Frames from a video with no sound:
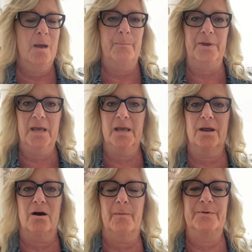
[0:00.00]
being
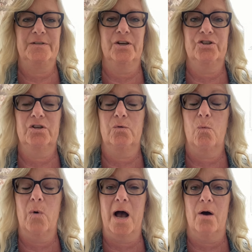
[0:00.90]
in
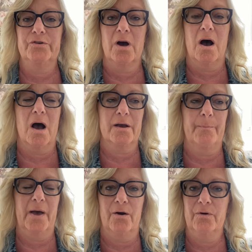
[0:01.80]
opposition. Wow, talk
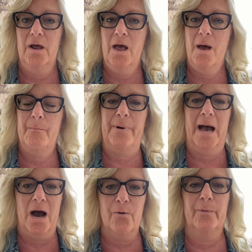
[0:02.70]
about
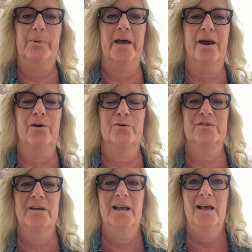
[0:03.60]
power players